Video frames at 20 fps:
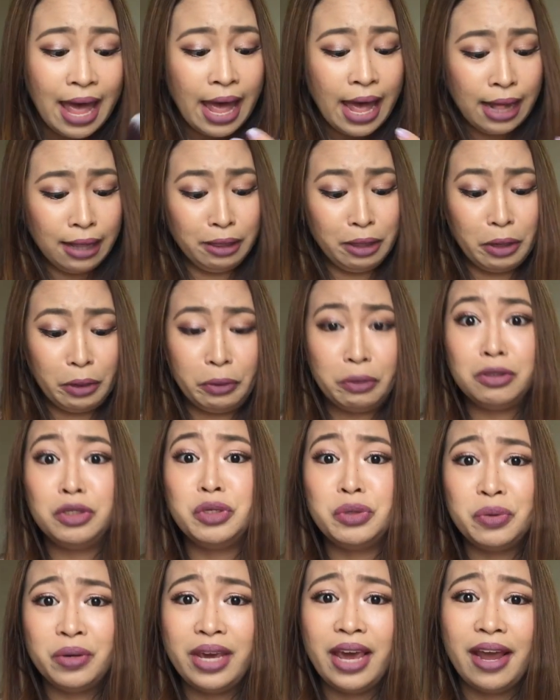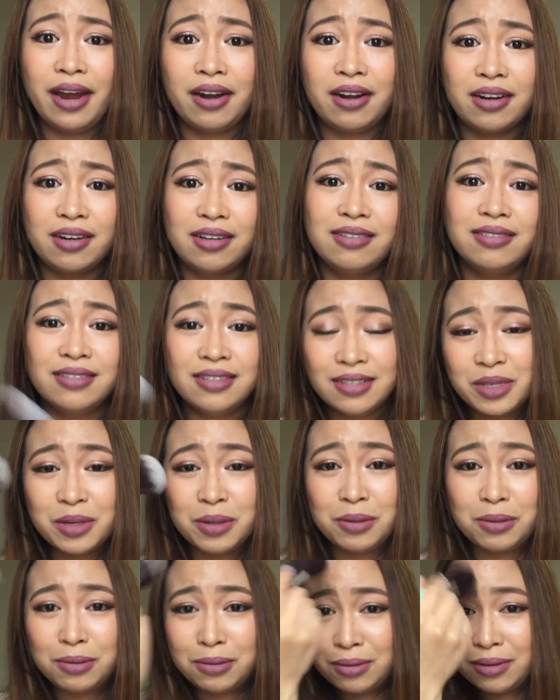Hello, DUcare.
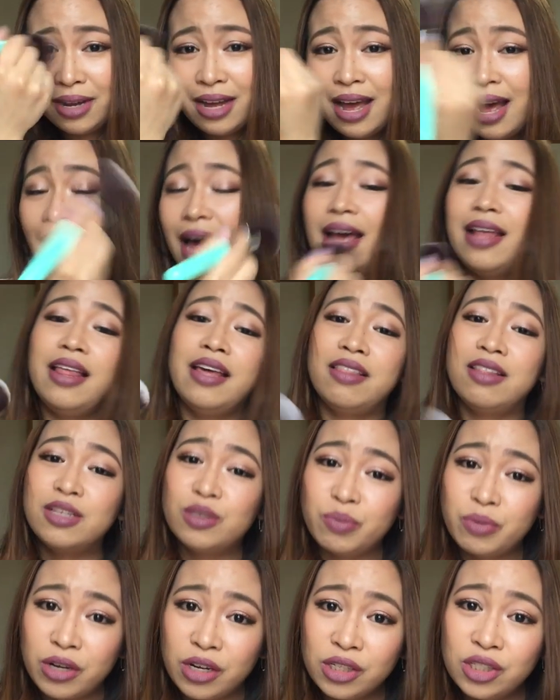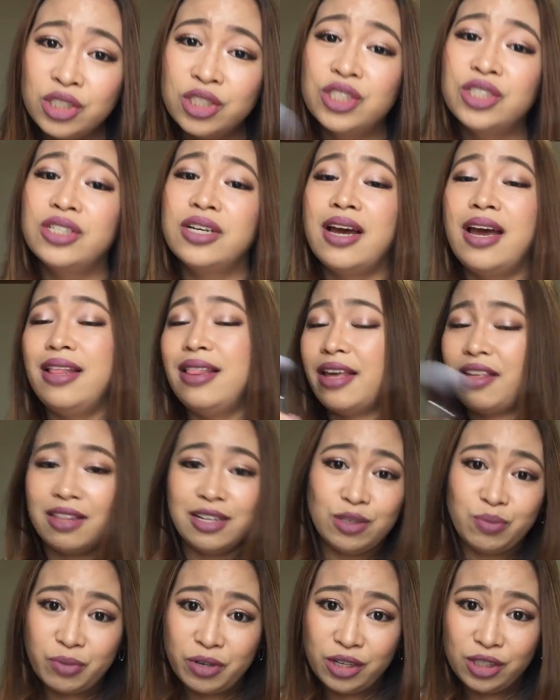So I like this brush. I like
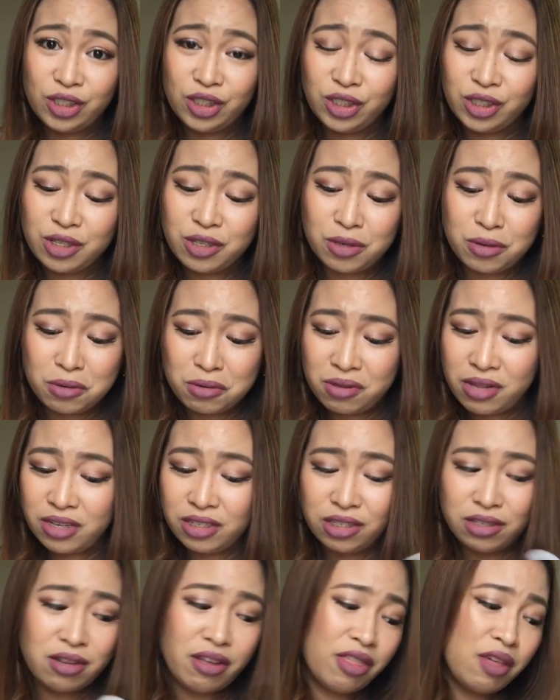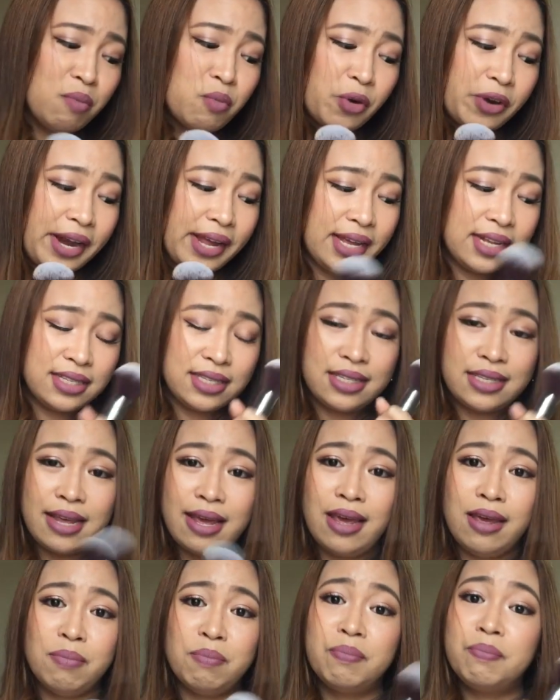this brush. So there's nothing more I can
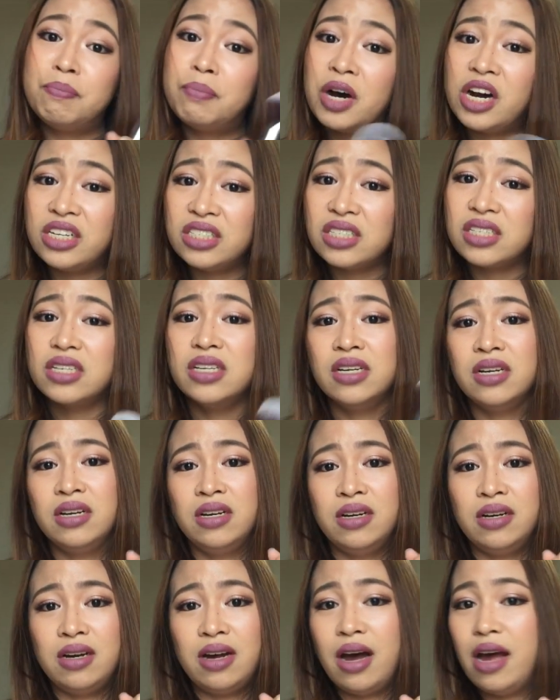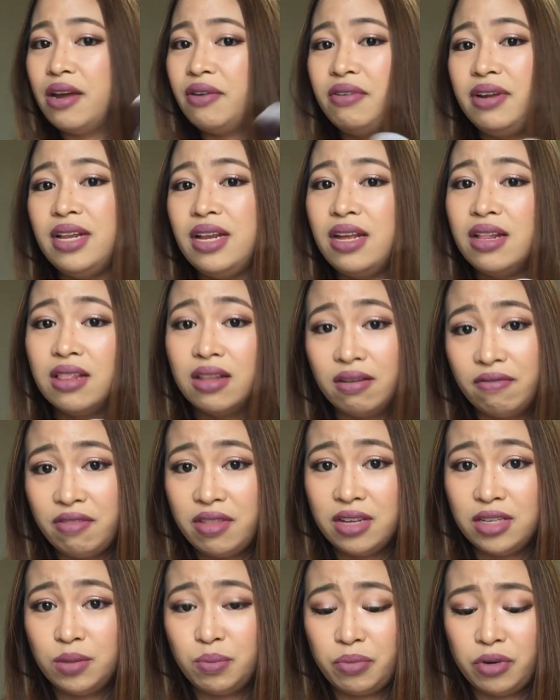say, but I really love
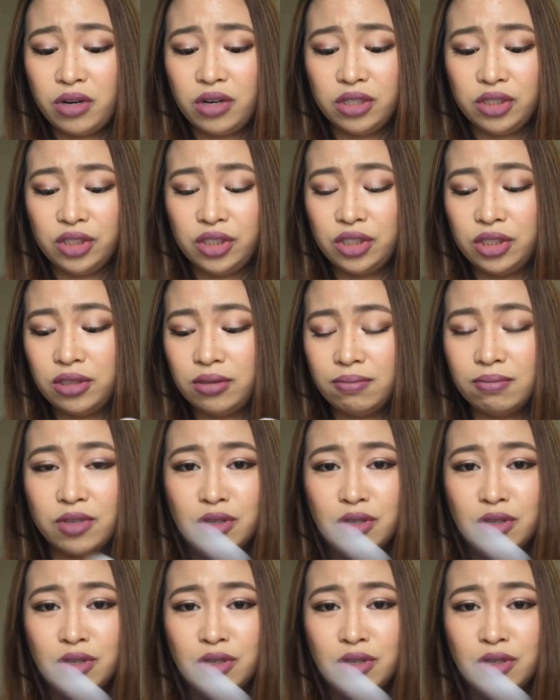this brush.